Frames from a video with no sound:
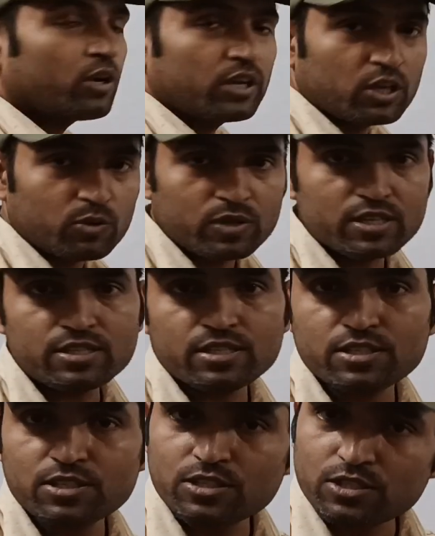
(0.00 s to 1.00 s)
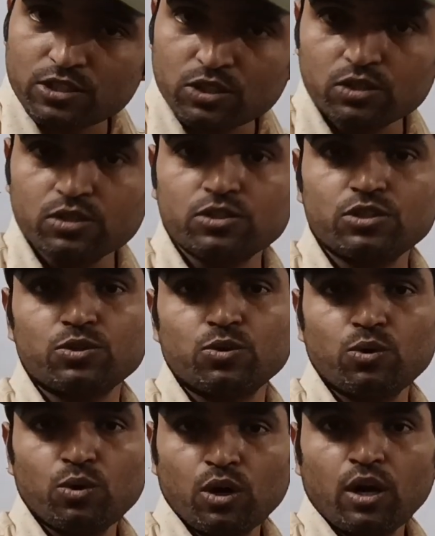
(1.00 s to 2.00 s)
on nucleus is
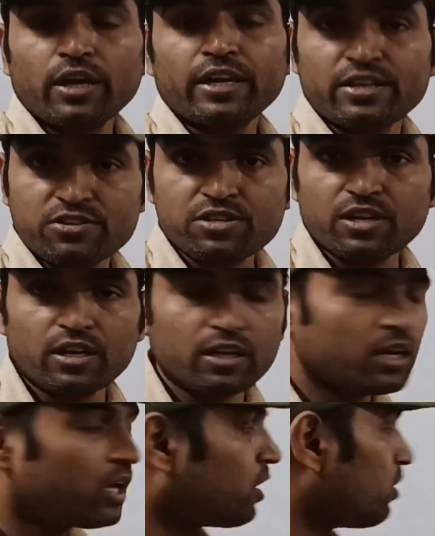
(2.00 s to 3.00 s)
0 initially.